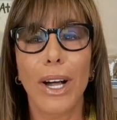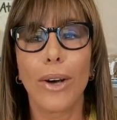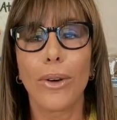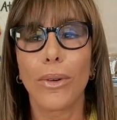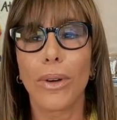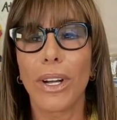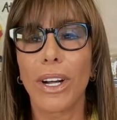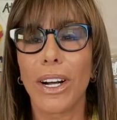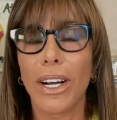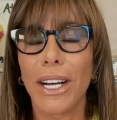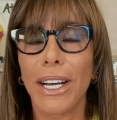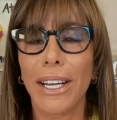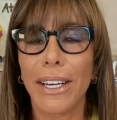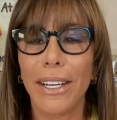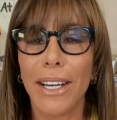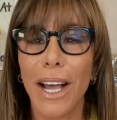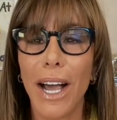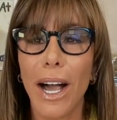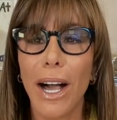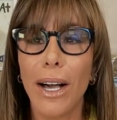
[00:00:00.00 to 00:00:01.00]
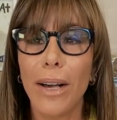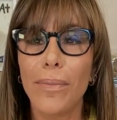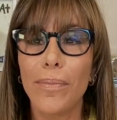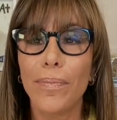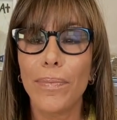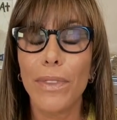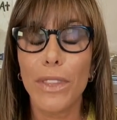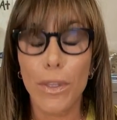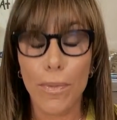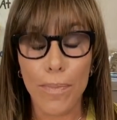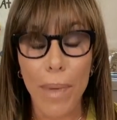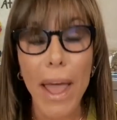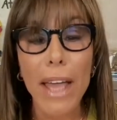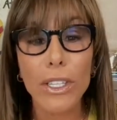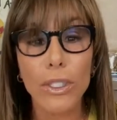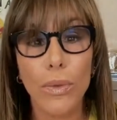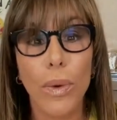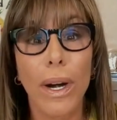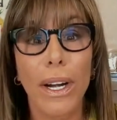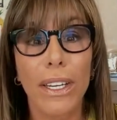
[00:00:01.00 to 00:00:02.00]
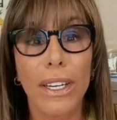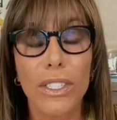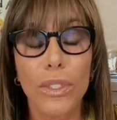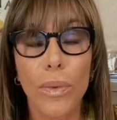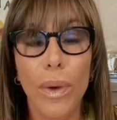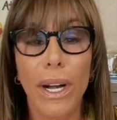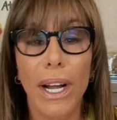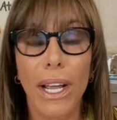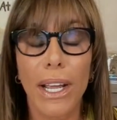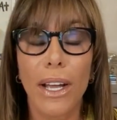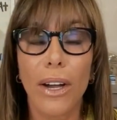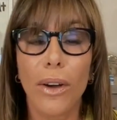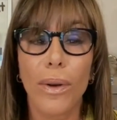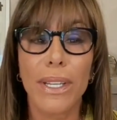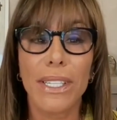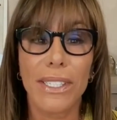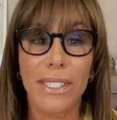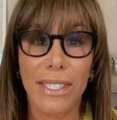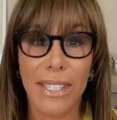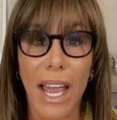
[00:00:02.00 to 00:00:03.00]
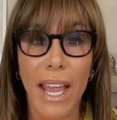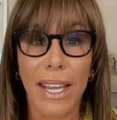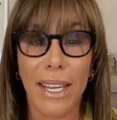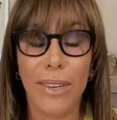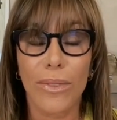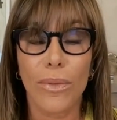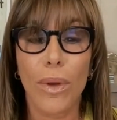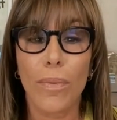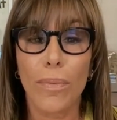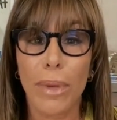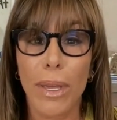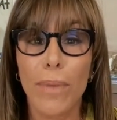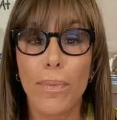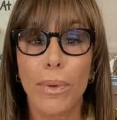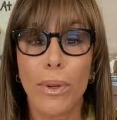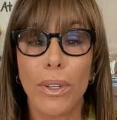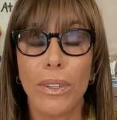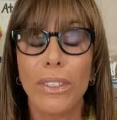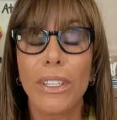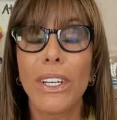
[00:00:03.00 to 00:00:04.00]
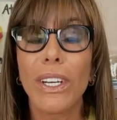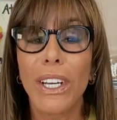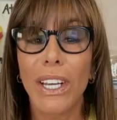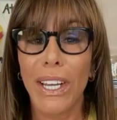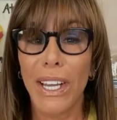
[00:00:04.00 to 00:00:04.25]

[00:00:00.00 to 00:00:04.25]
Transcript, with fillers: Oh, God. Um, the best one is the one I always cite when people